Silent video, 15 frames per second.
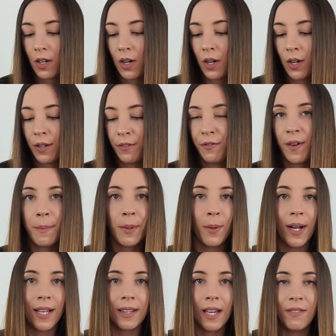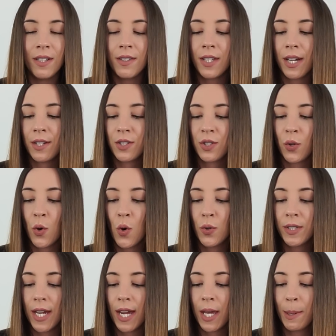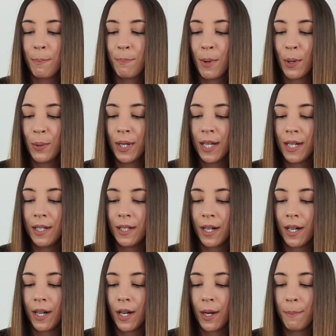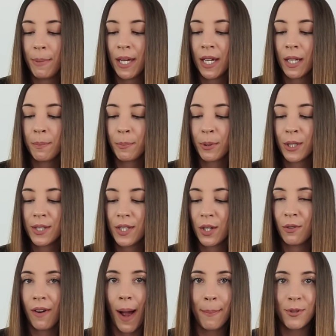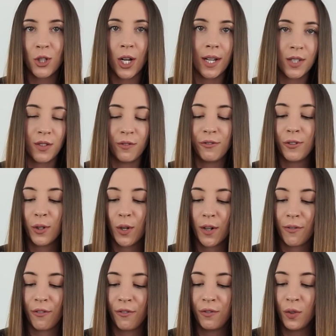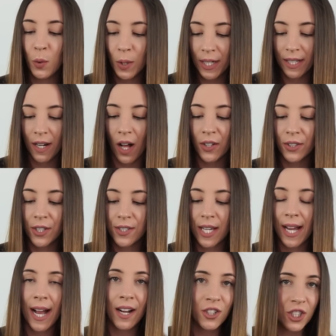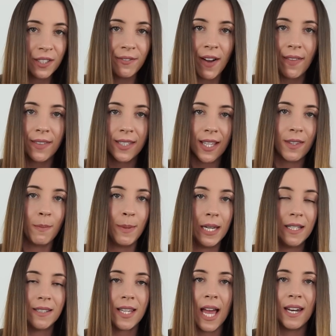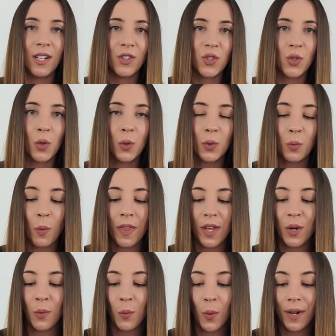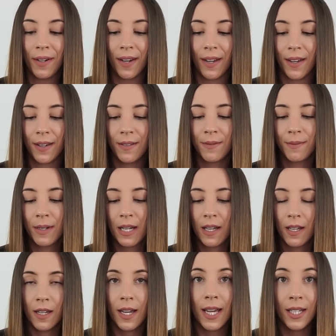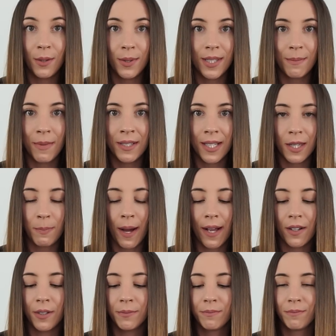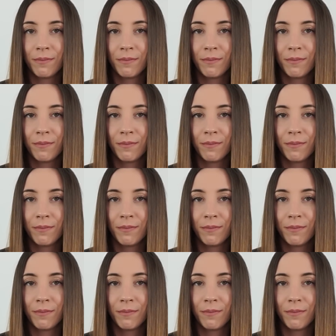On February 11th, I sold a Bowden pink printed wrap dress for $40. I actually found this at the bins and it sold within 1 day. And it was in my death pile.